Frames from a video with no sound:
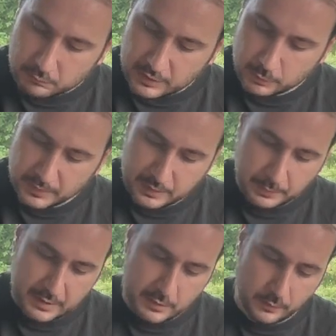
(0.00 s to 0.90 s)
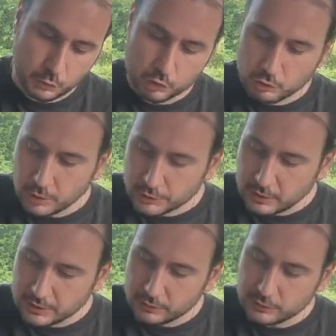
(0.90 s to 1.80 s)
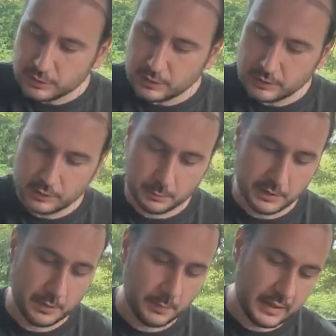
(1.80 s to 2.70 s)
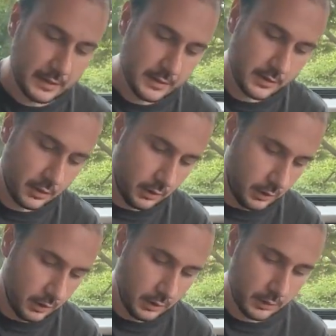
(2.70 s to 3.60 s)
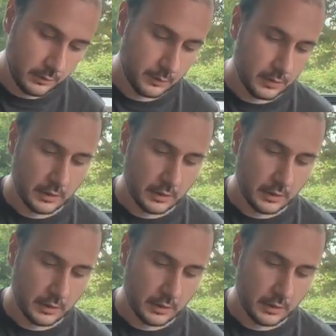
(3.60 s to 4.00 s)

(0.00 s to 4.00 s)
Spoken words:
Little bit depends how strong you like your tea. Little bit depends on